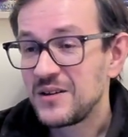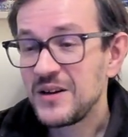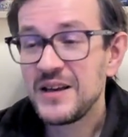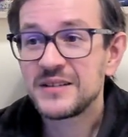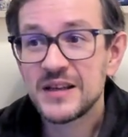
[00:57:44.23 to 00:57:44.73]

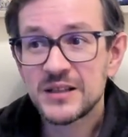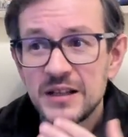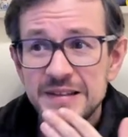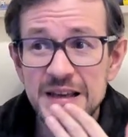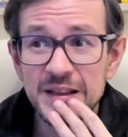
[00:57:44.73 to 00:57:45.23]

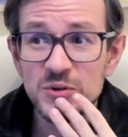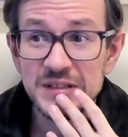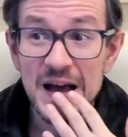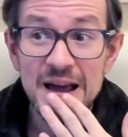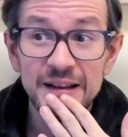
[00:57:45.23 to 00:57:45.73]
It
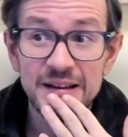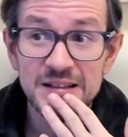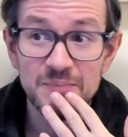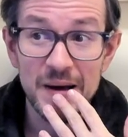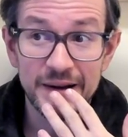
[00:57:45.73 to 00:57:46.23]
was kind of
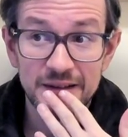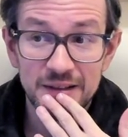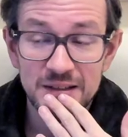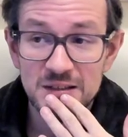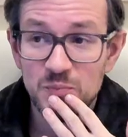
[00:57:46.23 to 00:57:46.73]

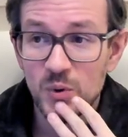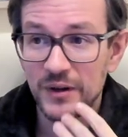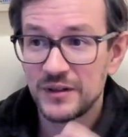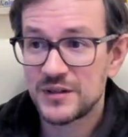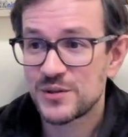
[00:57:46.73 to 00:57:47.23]
expected at this
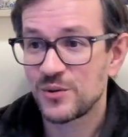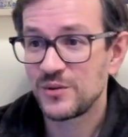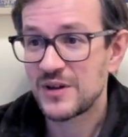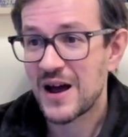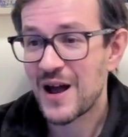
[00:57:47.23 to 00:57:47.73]
point.
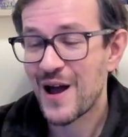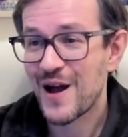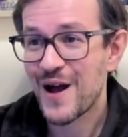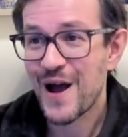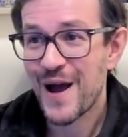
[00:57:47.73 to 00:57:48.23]
So
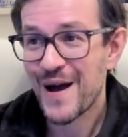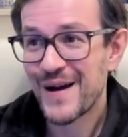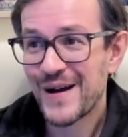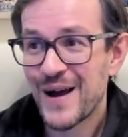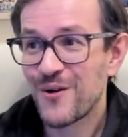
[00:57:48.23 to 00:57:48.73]

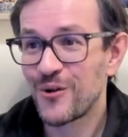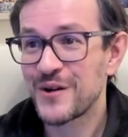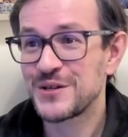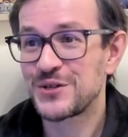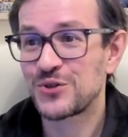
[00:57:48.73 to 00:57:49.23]
I
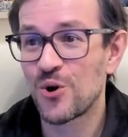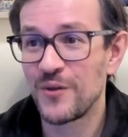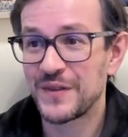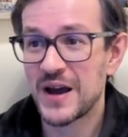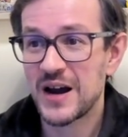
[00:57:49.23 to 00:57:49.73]
already
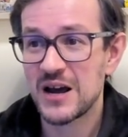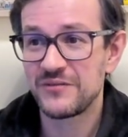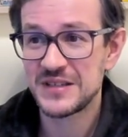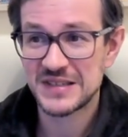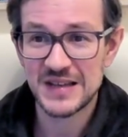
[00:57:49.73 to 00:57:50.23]
saw that I
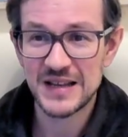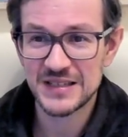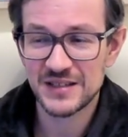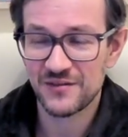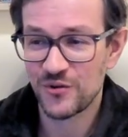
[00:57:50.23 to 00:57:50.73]
have these
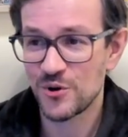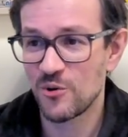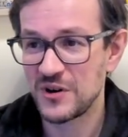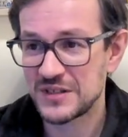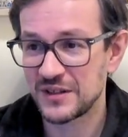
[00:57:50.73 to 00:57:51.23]
sets for
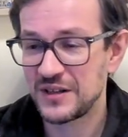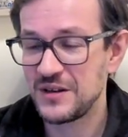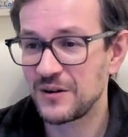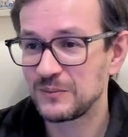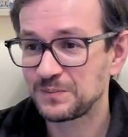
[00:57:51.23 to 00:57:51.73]
no reason
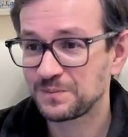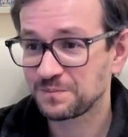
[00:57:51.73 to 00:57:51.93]
here.